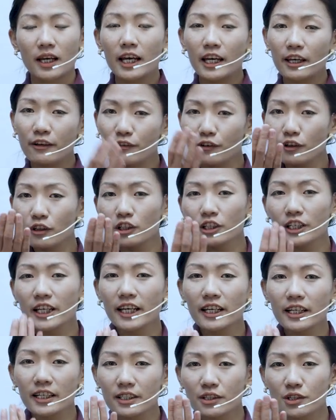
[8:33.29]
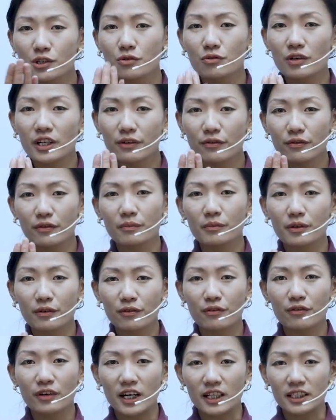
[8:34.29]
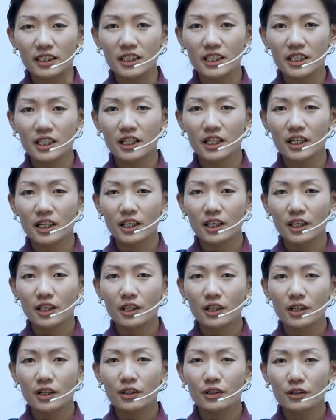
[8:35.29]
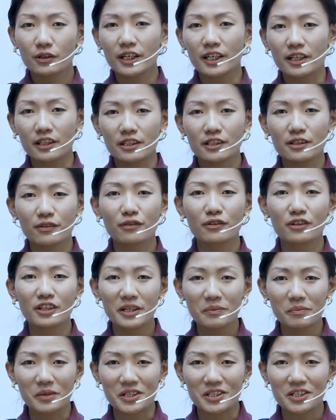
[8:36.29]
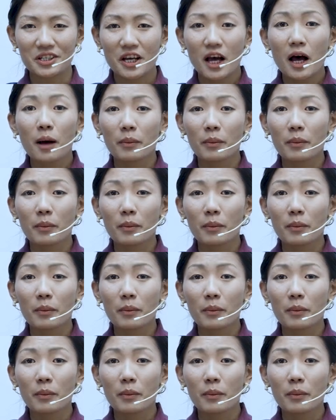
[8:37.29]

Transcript: If you look at it straight from the front, you get a different image.